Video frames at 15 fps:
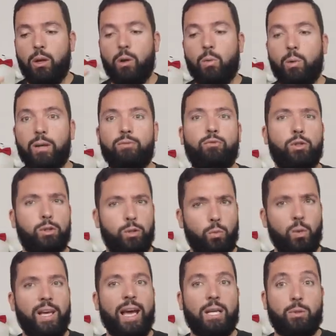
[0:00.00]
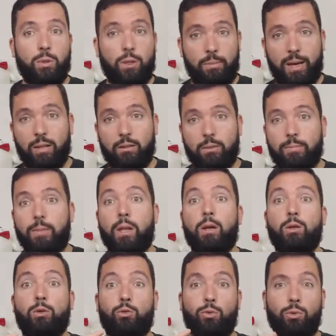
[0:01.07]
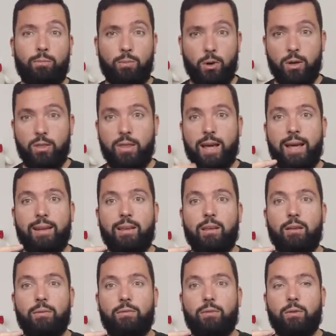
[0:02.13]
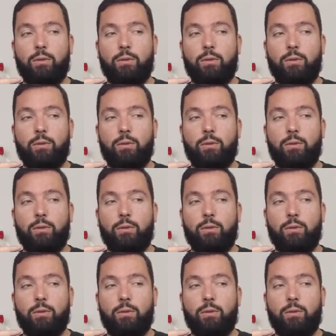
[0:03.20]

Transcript: what version we actually meant. To the point that if